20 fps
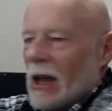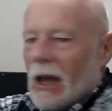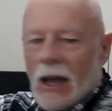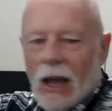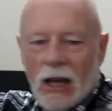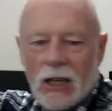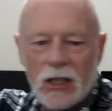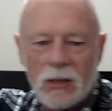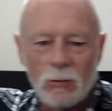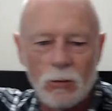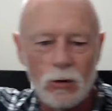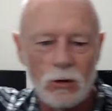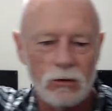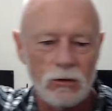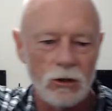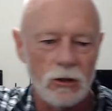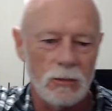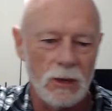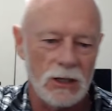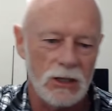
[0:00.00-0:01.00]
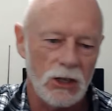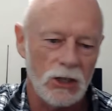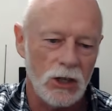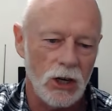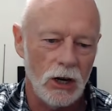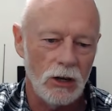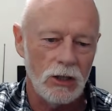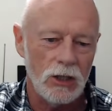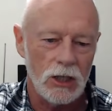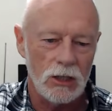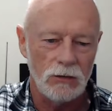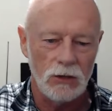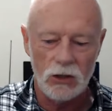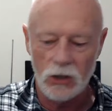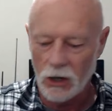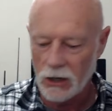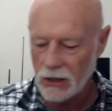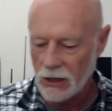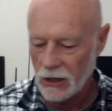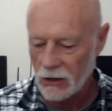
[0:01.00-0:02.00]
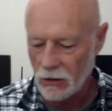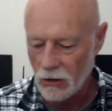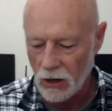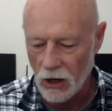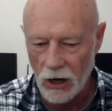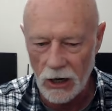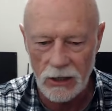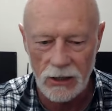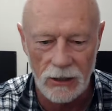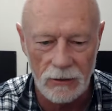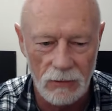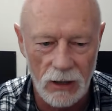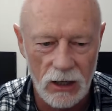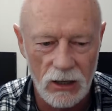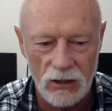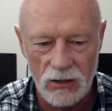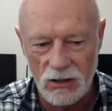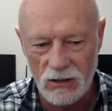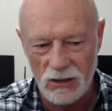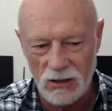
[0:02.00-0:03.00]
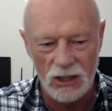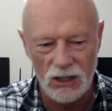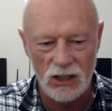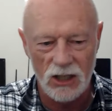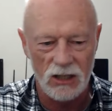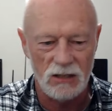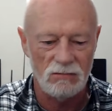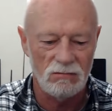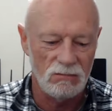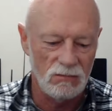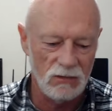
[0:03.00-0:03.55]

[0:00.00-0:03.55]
A small room is atrocious for trying to get good lighting because there's just